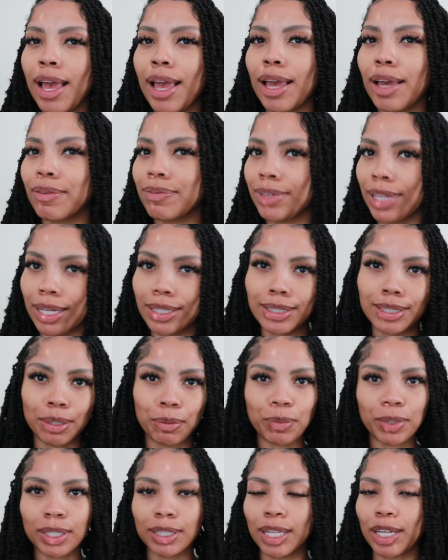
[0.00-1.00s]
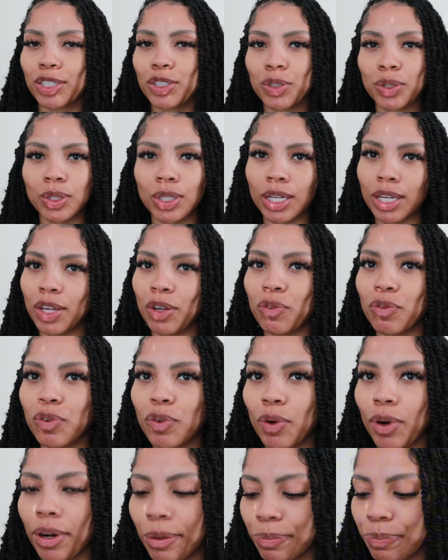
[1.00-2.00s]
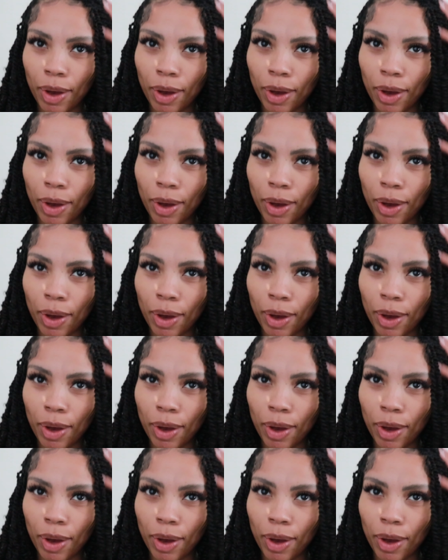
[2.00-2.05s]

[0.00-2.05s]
if that's something that you're looking for.